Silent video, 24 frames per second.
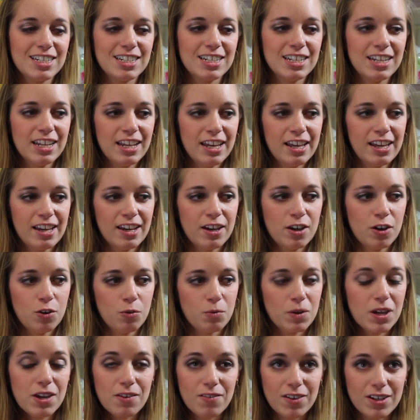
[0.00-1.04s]
And
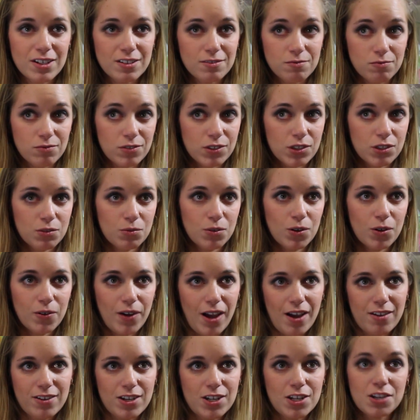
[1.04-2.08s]
we even threw
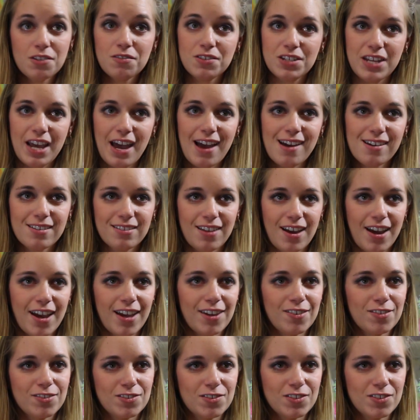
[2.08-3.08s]
around a new tagline,